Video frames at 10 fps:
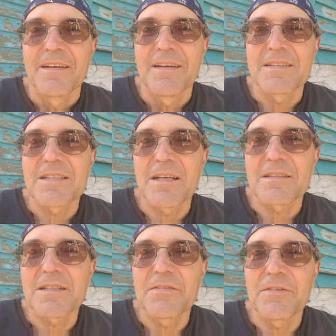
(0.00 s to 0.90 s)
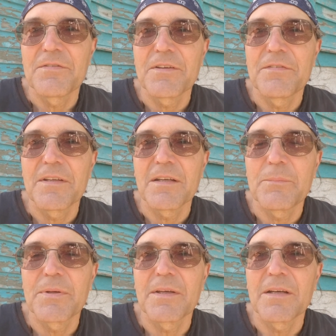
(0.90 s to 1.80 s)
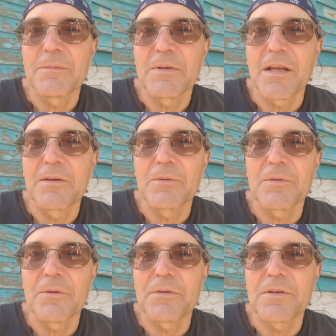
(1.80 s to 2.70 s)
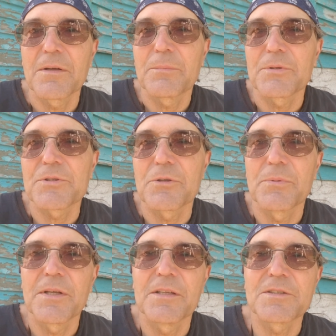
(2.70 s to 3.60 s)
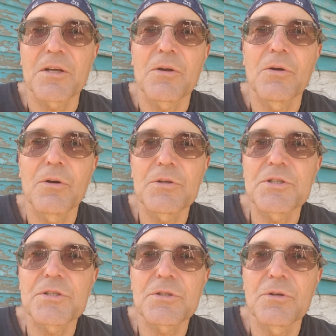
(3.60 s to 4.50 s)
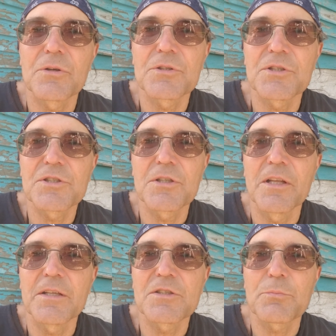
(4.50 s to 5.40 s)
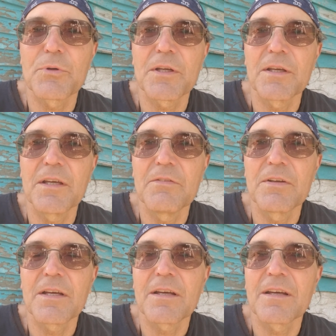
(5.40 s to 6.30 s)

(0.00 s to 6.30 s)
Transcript: It's like 7:15 p.m. and I don't know the temperature, but it is a gorgeous, gorgeous late spring evening.